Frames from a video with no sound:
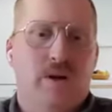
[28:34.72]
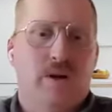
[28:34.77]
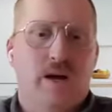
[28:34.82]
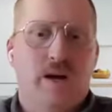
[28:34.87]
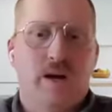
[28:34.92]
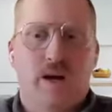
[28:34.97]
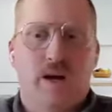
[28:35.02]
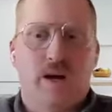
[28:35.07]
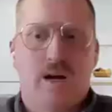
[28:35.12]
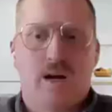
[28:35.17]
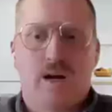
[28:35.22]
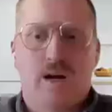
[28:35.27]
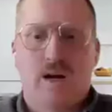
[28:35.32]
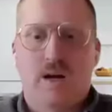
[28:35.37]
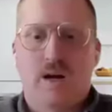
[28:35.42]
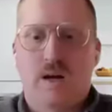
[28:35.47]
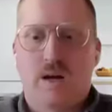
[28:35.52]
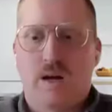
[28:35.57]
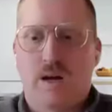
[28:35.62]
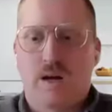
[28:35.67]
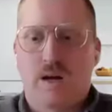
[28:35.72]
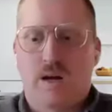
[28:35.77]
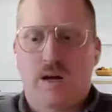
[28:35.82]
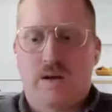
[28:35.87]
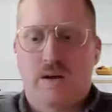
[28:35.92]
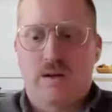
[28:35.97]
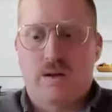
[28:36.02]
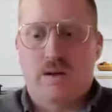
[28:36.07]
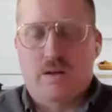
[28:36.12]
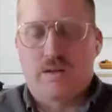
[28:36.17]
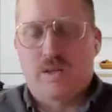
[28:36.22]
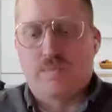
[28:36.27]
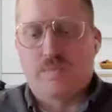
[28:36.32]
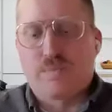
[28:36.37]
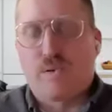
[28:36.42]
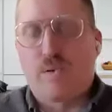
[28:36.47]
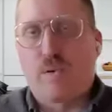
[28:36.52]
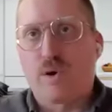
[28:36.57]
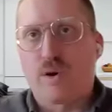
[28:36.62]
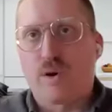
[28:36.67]
a
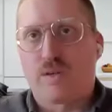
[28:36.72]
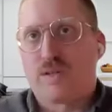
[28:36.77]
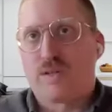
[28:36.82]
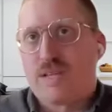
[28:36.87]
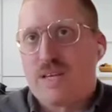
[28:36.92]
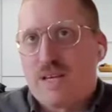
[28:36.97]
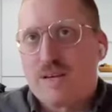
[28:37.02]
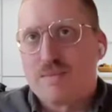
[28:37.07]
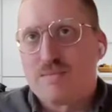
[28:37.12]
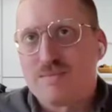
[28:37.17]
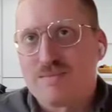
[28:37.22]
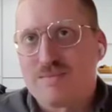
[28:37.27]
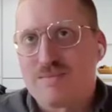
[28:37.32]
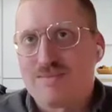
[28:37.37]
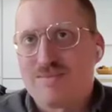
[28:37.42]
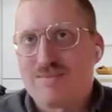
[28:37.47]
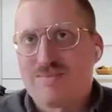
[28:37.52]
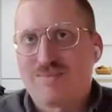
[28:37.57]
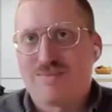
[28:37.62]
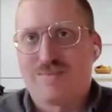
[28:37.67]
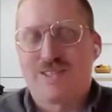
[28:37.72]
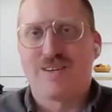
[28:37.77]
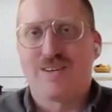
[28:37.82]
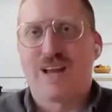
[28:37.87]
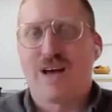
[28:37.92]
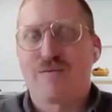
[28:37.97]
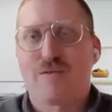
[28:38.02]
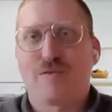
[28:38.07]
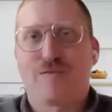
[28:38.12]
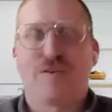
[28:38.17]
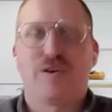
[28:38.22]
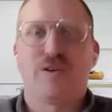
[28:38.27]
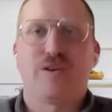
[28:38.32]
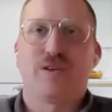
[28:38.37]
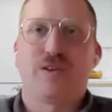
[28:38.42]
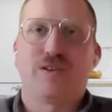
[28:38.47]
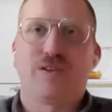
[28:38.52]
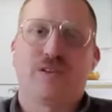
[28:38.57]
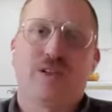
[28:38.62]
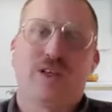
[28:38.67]
support team to never
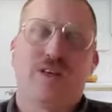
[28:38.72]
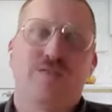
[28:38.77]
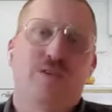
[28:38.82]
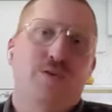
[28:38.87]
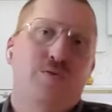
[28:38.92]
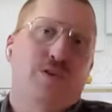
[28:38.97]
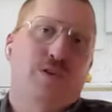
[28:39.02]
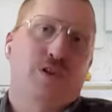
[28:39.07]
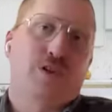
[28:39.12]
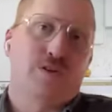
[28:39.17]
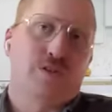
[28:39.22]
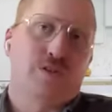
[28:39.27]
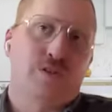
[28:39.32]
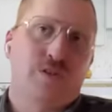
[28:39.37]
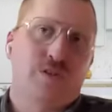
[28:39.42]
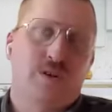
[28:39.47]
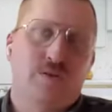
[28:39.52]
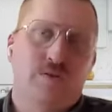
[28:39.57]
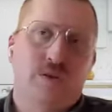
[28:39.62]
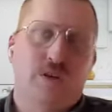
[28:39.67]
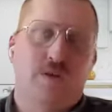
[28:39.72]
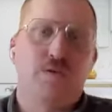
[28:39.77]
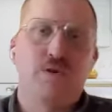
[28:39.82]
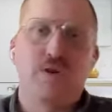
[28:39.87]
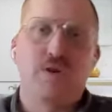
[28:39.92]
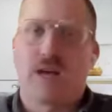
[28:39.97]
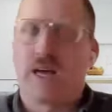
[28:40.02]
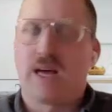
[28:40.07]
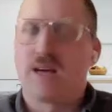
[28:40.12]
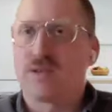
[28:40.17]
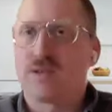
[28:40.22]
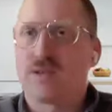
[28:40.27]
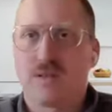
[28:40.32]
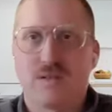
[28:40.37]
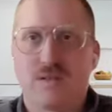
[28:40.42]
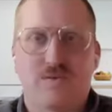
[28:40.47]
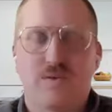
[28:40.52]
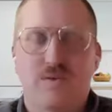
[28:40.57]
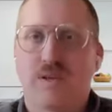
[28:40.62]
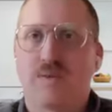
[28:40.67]
leave you in a lurch. So communication
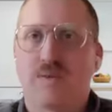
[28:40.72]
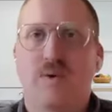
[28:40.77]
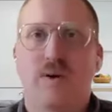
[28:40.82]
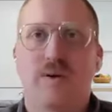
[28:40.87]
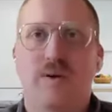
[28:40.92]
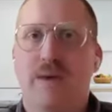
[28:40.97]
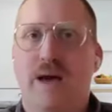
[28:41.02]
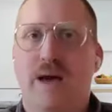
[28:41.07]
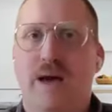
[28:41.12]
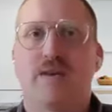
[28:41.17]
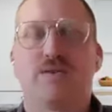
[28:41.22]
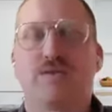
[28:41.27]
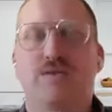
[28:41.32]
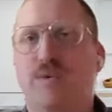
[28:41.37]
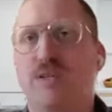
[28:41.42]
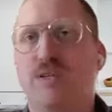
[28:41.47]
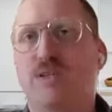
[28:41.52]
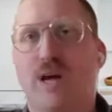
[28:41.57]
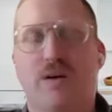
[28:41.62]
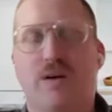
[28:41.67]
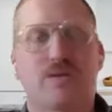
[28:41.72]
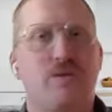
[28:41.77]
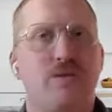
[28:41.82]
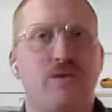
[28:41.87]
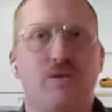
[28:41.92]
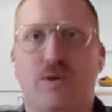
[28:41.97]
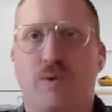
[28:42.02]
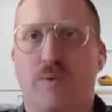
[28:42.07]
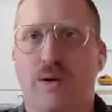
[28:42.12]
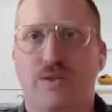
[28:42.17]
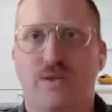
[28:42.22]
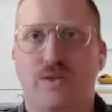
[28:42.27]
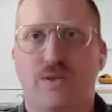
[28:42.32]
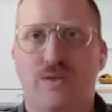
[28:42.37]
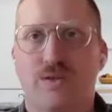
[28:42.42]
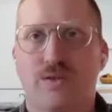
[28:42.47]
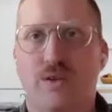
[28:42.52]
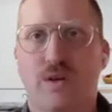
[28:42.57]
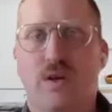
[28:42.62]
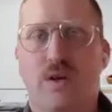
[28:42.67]
is really what matters. Reach out to us with
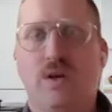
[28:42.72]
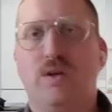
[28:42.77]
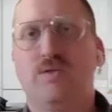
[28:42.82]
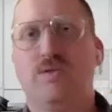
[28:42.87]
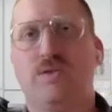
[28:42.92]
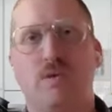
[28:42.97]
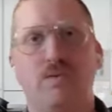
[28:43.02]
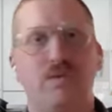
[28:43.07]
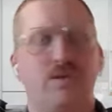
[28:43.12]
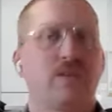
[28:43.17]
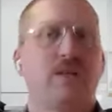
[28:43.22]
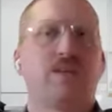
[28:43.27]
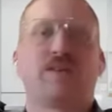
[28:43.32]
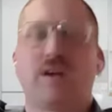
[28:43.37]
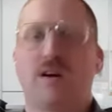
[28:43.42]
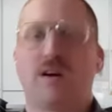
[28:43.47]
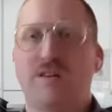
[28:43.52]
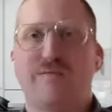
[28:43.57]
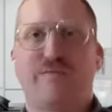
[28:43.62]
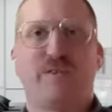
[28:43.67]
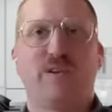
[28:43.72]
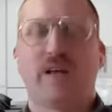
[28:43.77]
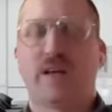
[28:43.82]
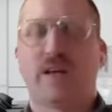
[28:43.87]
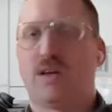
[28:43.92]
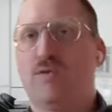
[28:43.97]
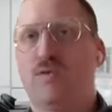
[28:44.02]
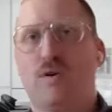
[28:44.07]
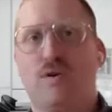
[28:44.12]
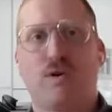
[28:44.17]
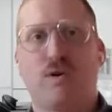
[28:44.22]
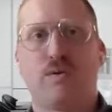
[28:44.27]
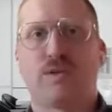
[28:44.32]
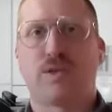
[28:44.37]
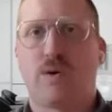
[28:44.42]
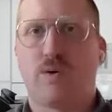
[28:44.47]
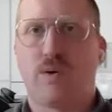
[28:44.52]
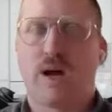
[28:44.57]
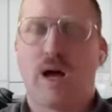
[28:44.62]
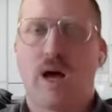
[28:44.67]
questions. Don't sit there and feel like you don't know what's
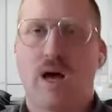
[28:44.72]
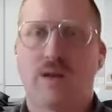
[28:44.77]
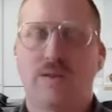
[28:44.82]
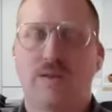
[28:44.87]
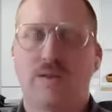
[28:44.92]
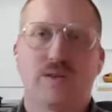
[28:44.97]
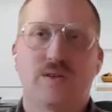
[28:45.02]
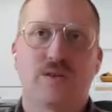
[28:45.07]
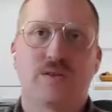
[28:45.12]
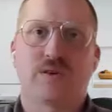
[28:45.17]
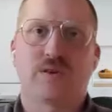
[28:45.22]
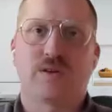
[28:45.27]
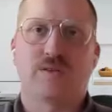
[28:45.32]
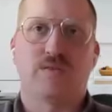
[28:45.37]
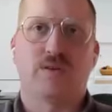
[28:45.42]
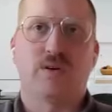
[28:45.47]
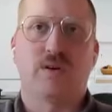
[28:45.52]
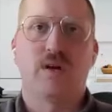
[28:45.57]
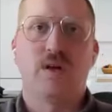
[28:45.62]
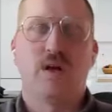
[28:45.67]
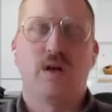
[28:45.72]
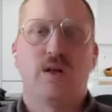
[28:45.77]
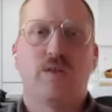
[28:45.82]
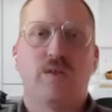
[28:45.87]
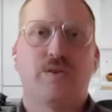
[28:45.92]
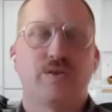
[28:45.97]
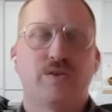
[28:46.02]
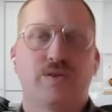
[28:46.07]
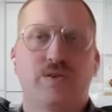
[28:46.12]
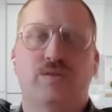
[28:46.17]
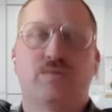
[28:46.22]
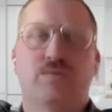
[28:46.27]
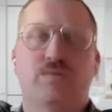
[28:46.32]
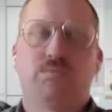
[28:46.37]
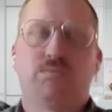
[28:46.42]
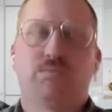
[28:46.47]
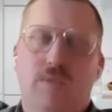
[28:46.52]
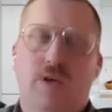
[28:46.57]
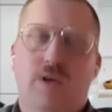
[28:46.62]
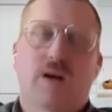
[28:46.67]
going on and this is stressful. There's
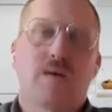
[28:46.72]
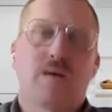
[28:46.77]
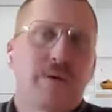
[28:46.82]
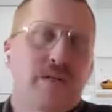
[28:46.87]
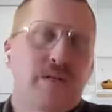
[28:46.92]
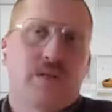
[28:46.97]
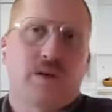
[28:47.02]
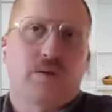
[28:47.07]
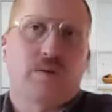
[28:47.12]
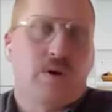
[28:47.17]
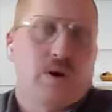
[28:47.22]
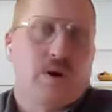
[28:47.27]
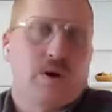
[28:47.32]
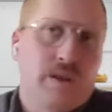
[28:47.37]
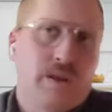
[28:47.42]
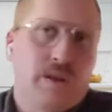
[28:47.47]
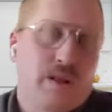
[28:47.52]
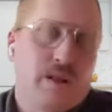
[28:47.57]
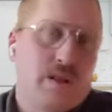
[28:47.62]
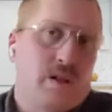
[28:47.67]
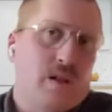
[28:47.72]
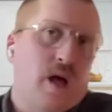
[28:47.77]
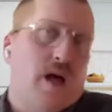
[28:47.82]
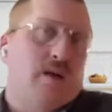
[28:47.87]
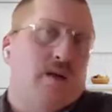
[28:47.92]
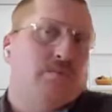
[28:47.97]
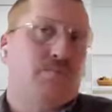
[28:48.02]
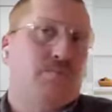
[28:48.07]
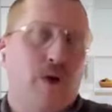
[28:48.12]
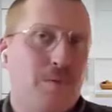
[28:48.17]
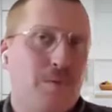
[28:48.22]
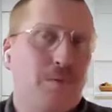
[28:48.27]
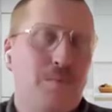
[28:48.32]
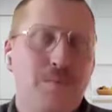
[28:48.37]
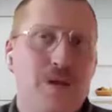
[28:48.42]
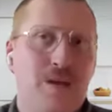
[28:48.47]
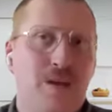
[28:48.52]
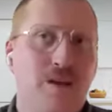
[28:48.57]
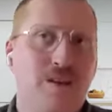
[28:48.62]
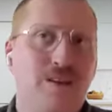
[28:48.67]
gonna be someone on the end of the line, probably
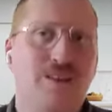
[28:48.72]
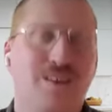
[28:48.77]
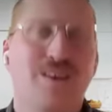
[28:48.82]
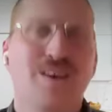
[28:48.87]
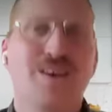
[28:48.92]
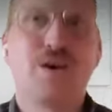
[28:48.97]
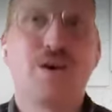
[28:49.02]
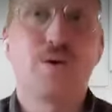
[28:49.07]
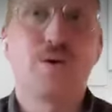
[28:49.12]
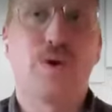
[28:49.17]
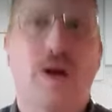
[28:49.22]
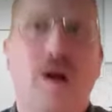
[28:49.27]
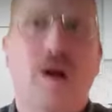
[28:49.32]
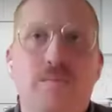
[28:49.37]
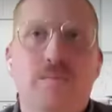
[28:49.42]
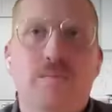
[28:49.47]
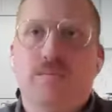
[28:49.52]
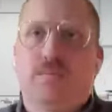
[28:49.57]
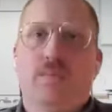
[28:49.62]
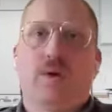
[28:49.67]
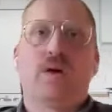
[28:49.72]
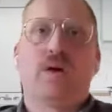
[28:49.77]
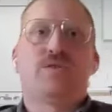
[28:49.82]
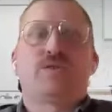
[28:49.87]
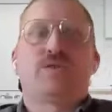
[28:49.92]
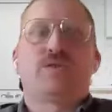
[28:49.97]
me, who will help